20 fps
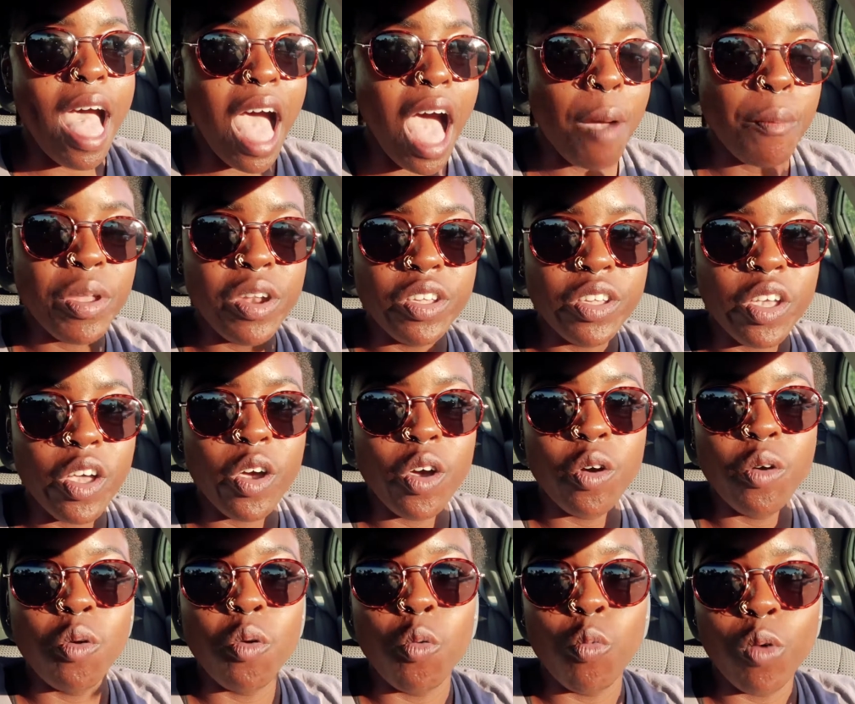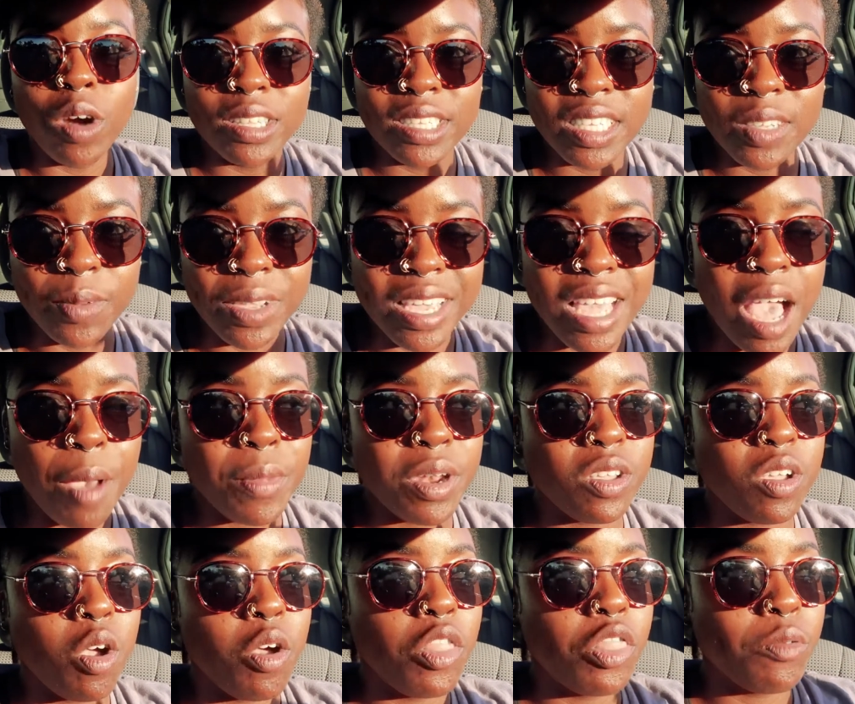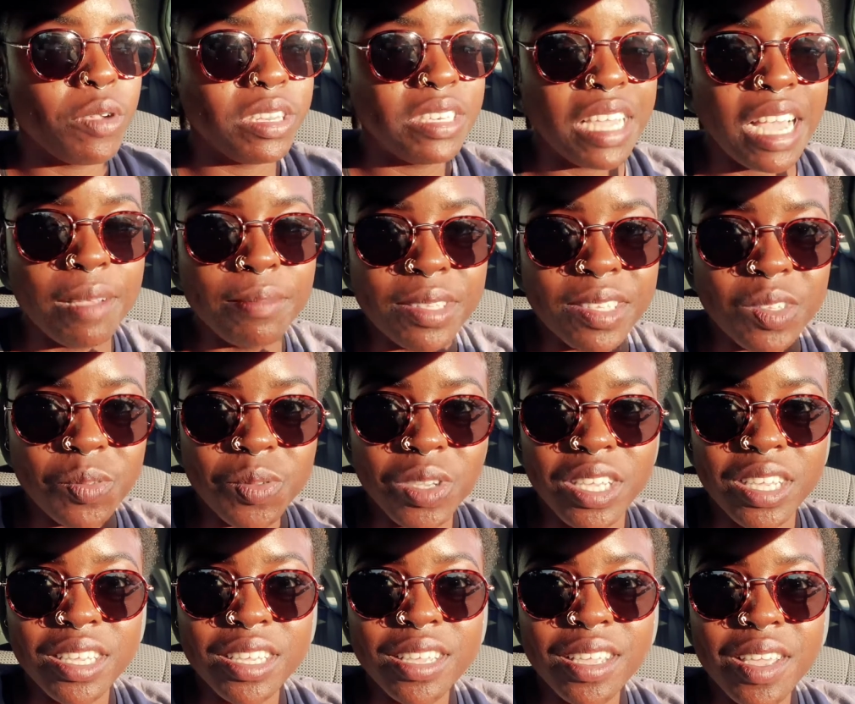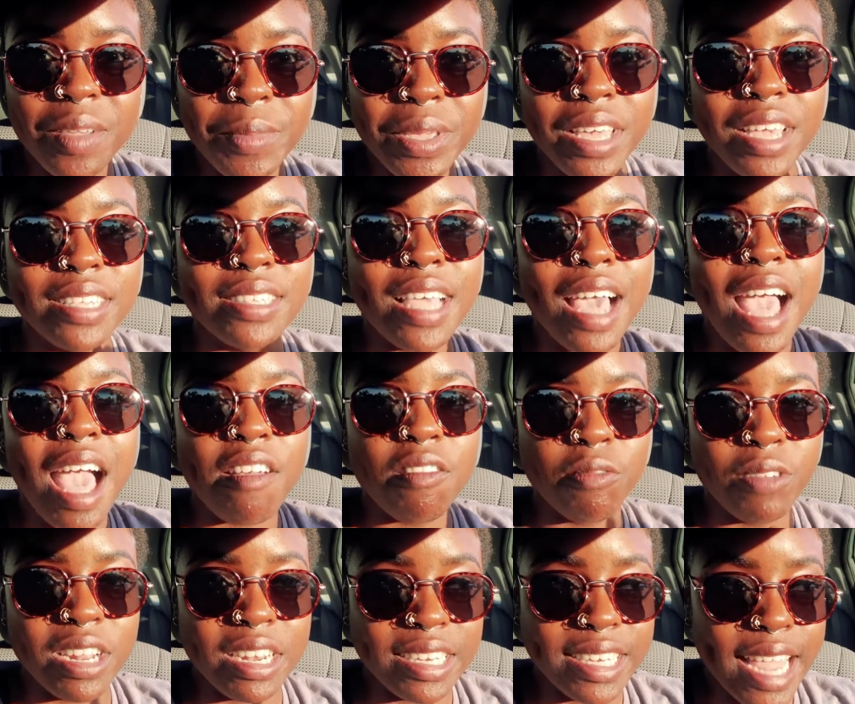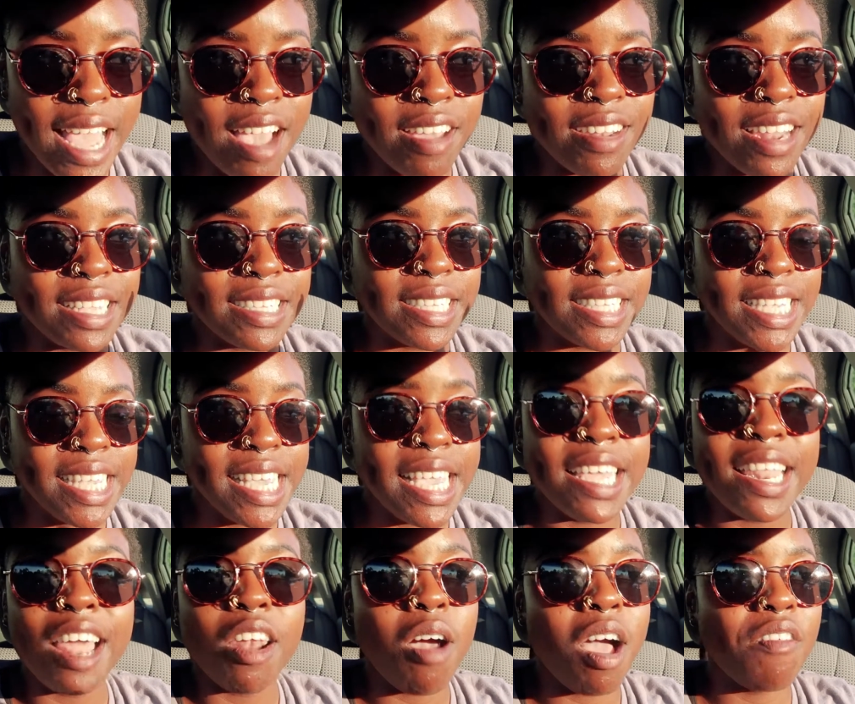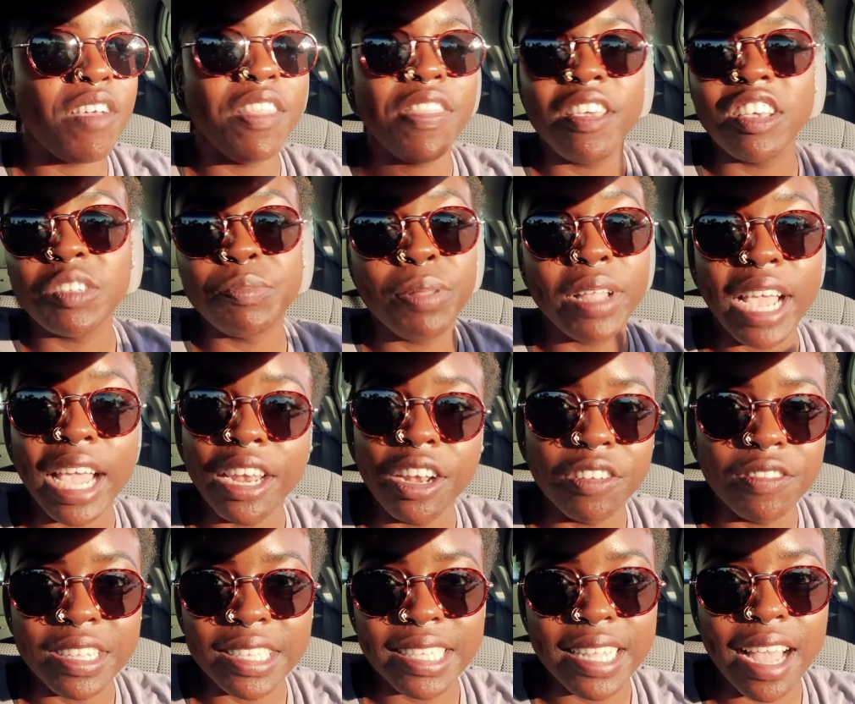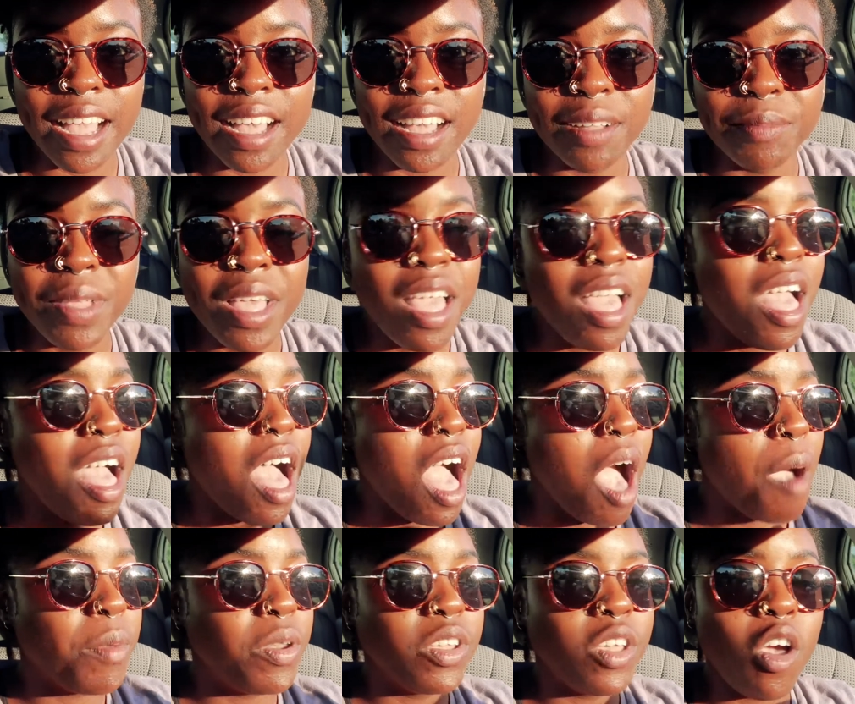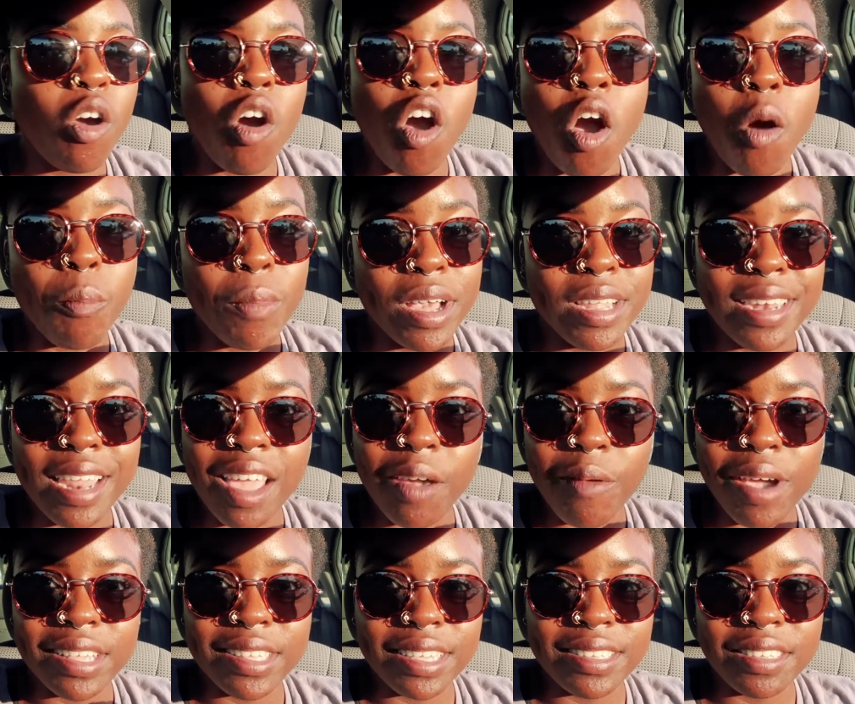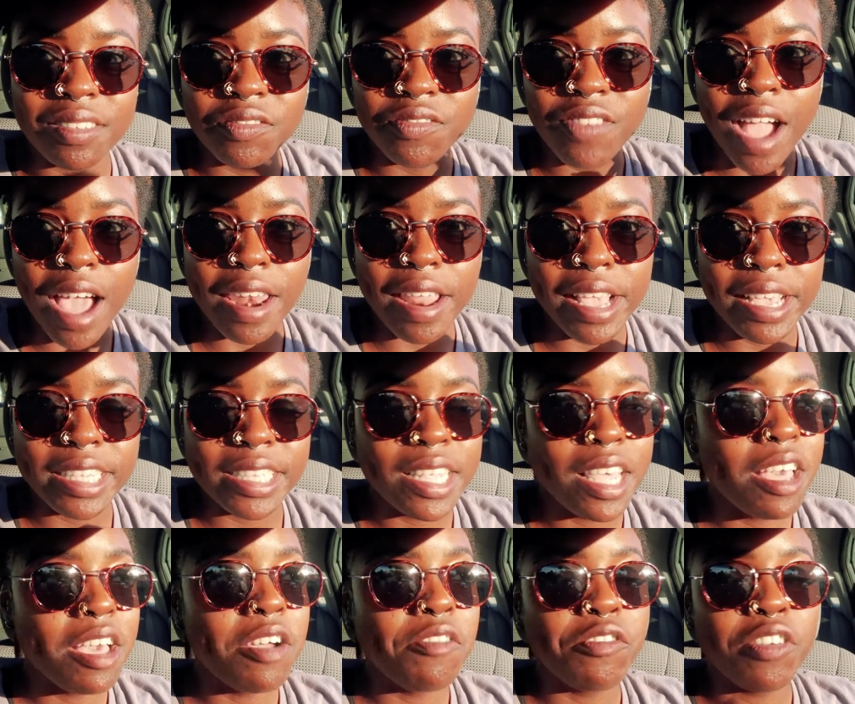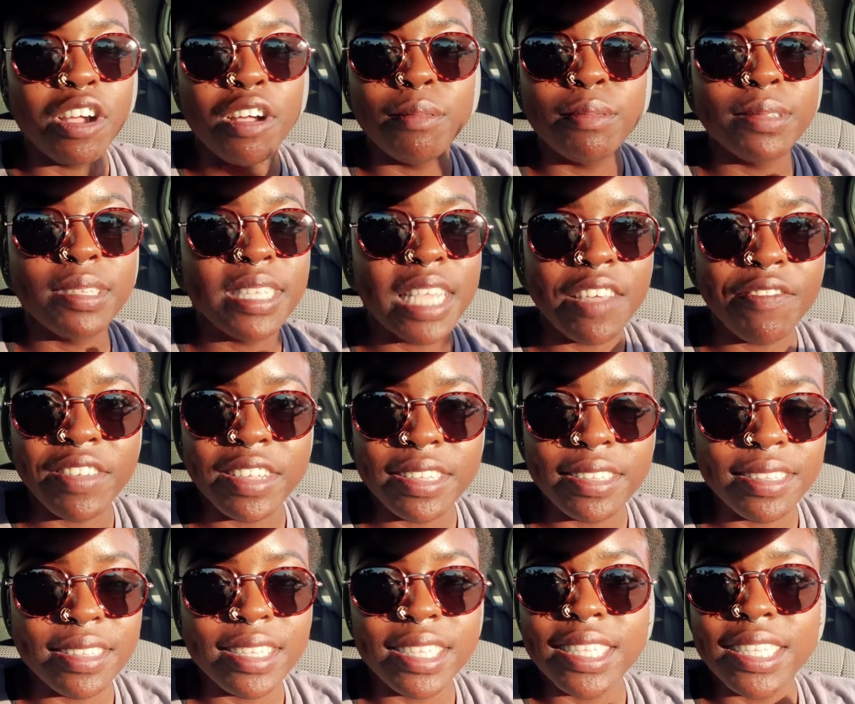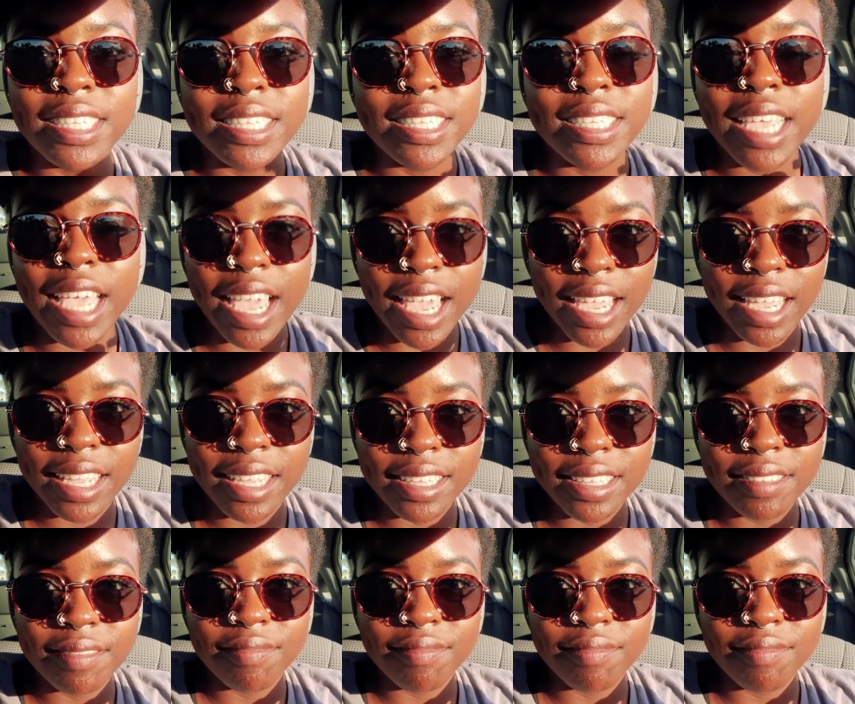I'm gonna go once a week. I'm gonna go 3 times this week because I have it written down, I see it, and I don't have anything else planned during this time. I'm gonna go on Monday, Wednesdays, and Fridays from 7 to 8.